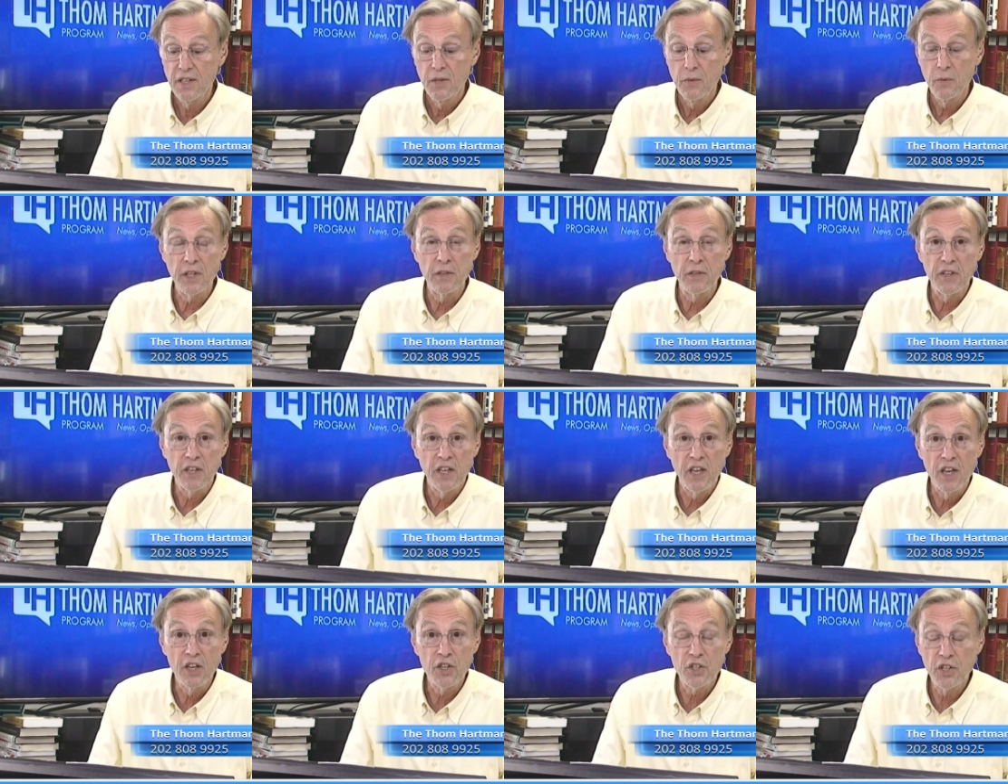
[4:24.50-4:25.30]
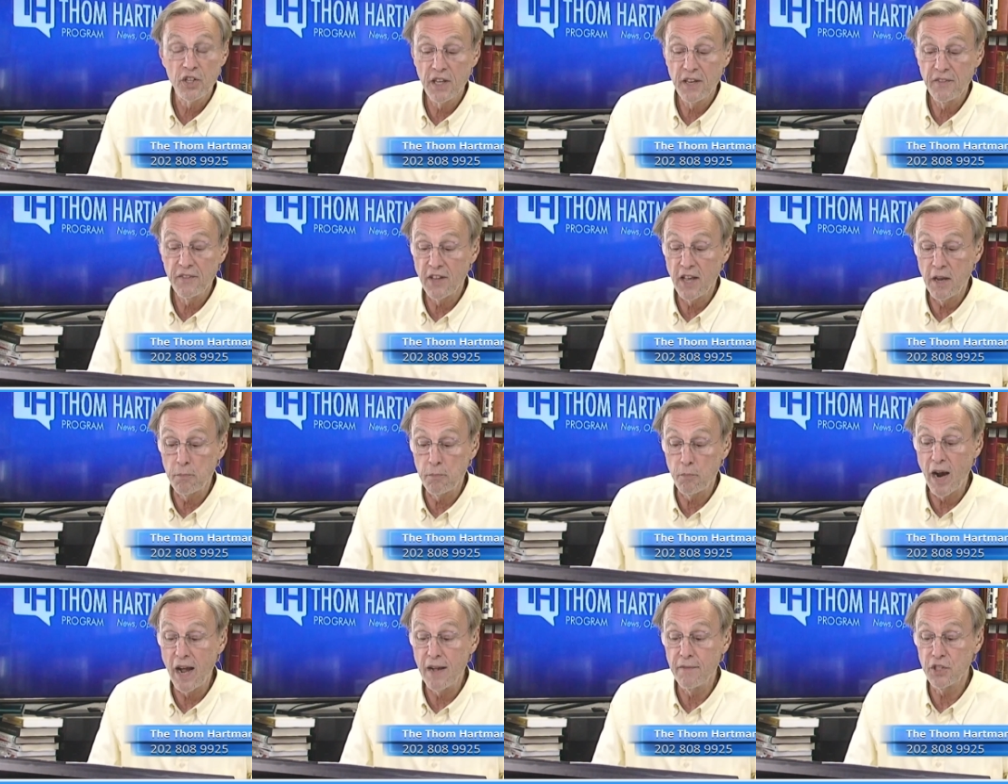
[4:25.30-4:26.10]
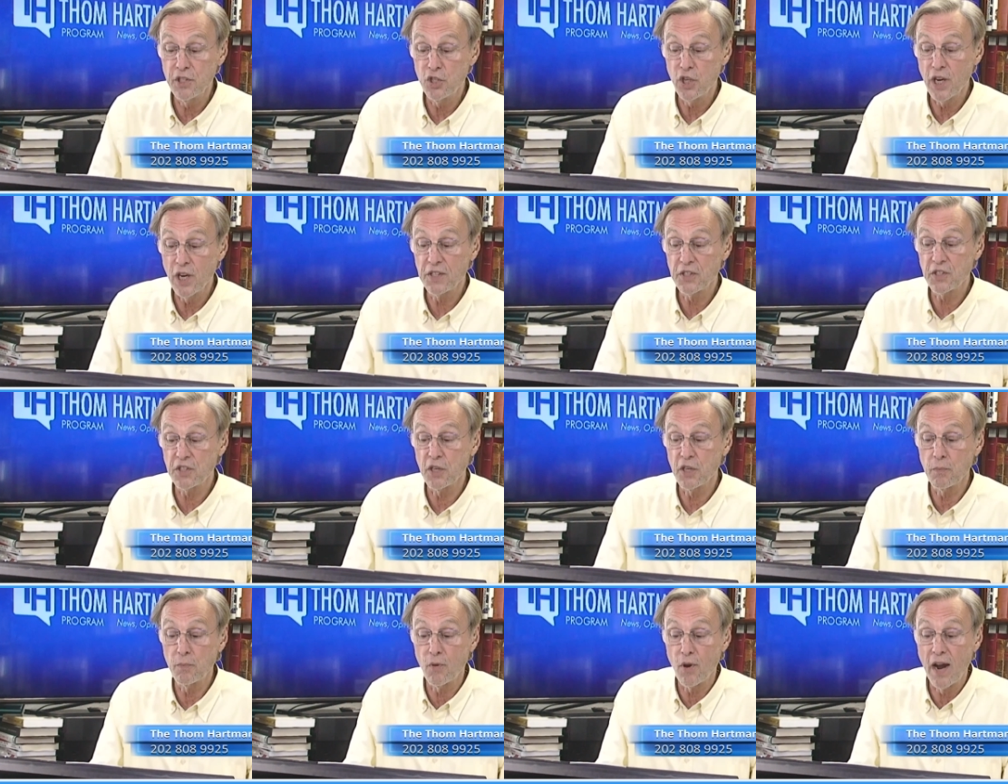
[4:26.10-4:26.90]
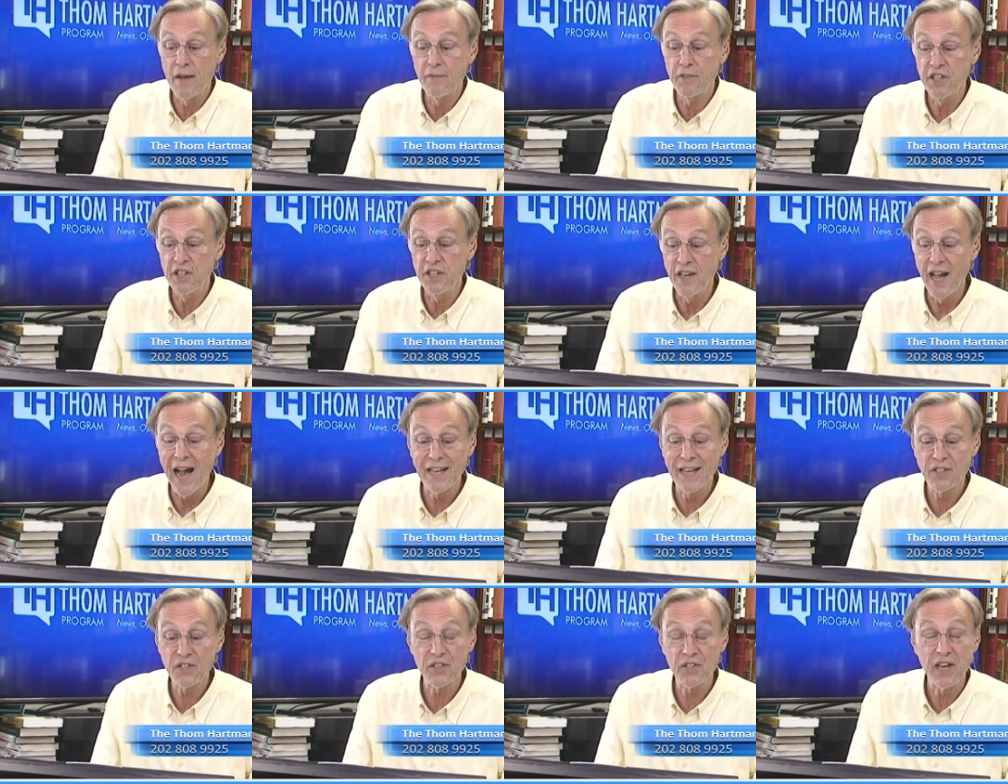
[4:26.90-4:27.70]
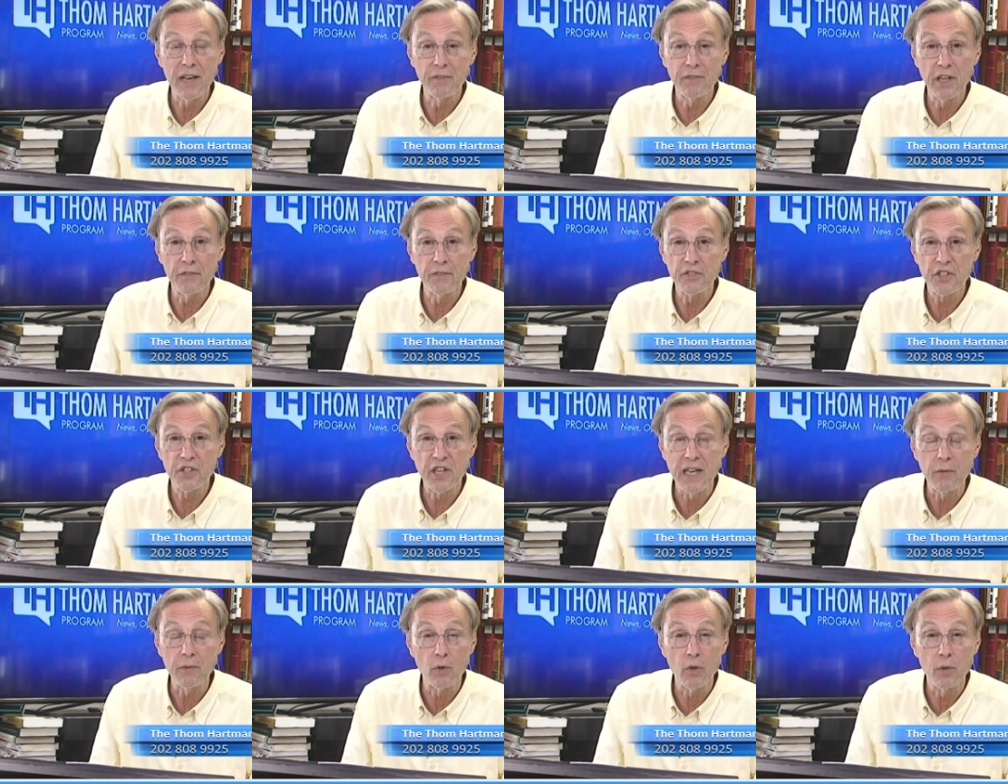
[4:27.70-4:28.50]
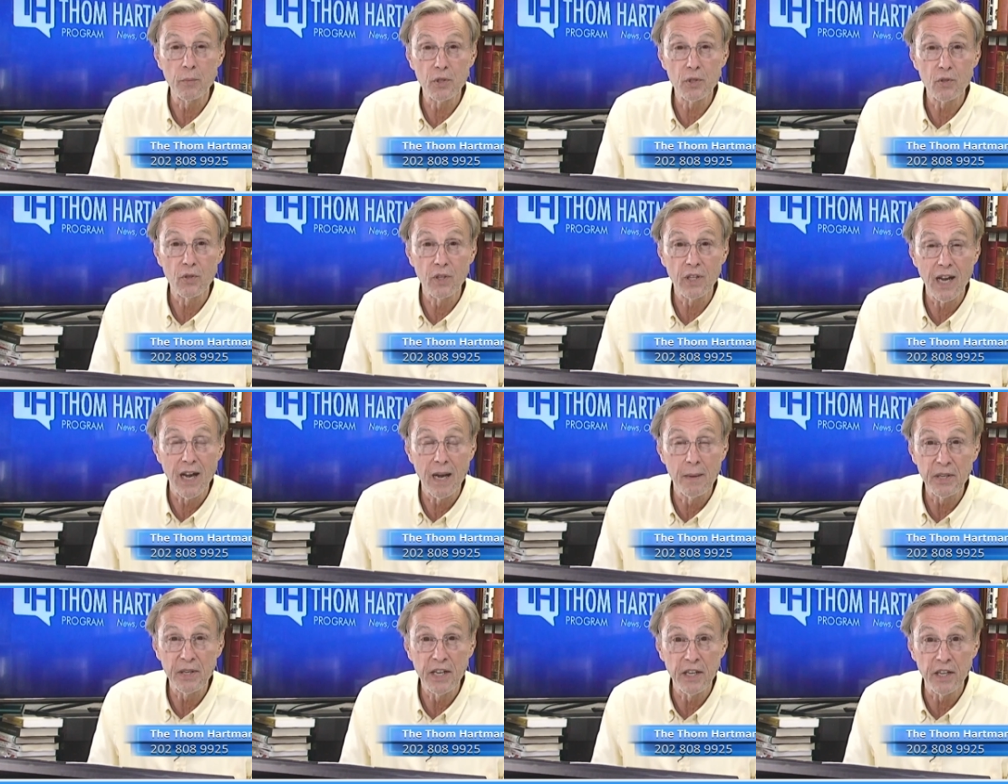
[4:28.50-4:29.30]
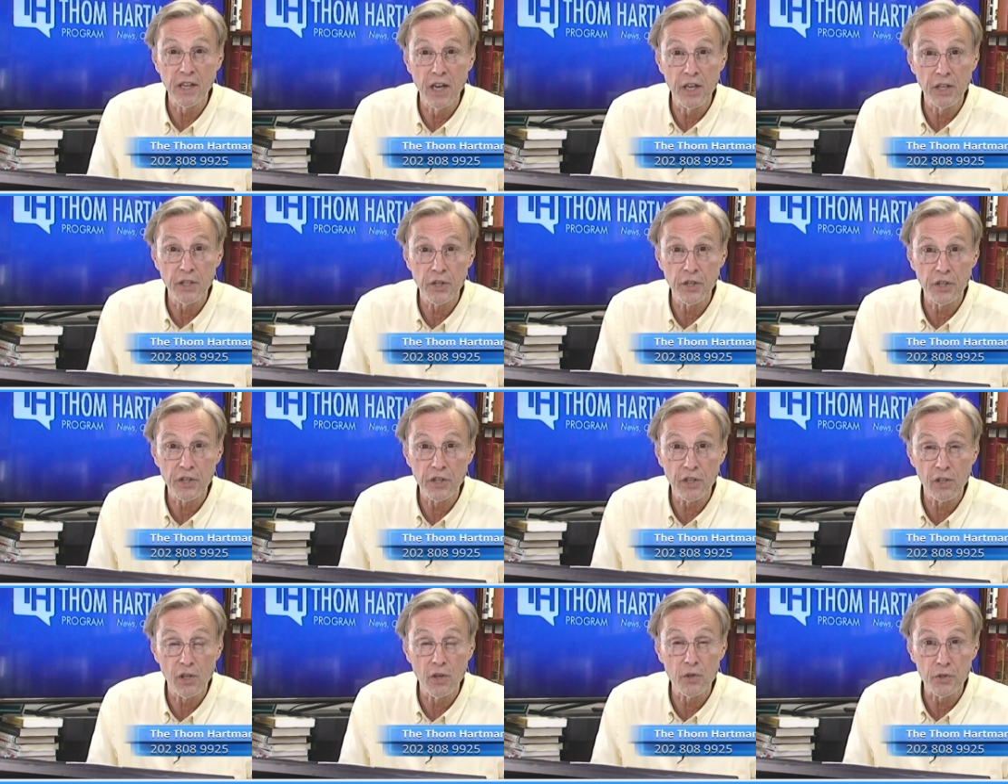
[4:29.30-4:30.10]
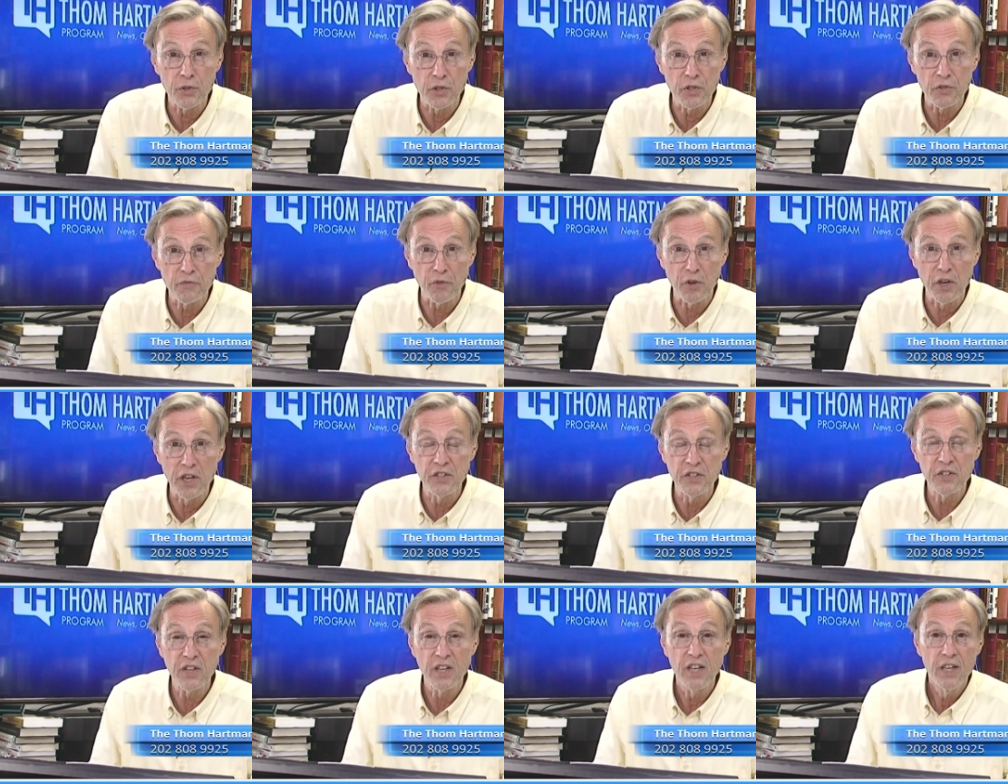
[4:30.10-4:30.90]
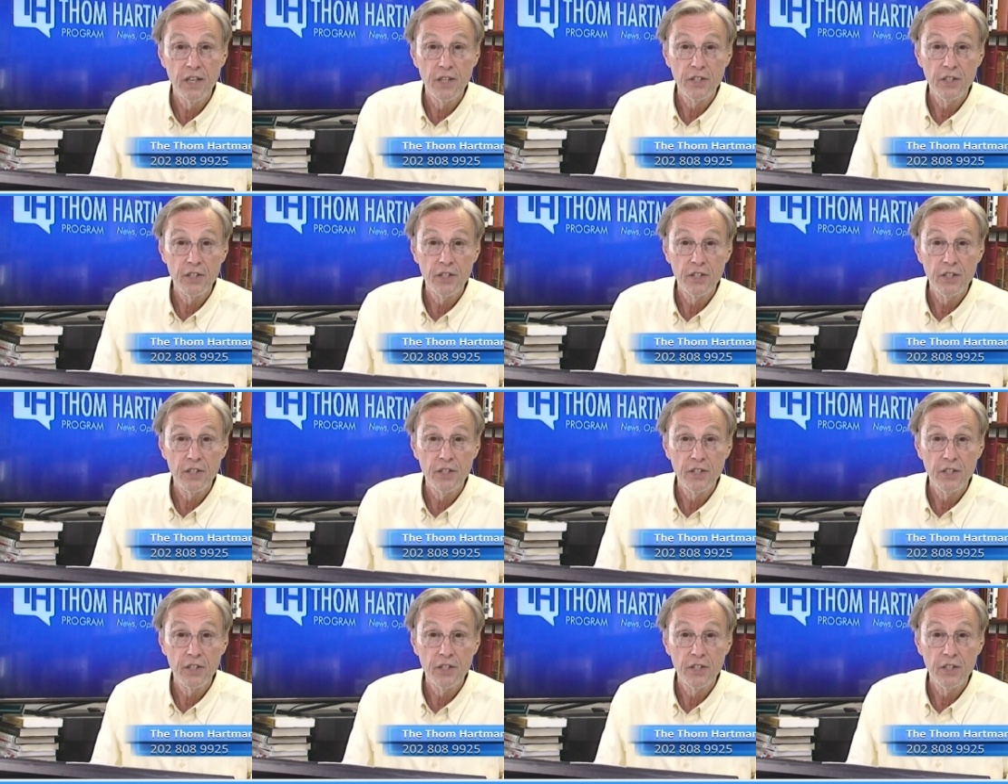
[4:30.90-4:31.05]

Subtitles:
When they vacation, they fly private jets to their private yachts that have enough staterooms to accommodate 100 of their closest friends.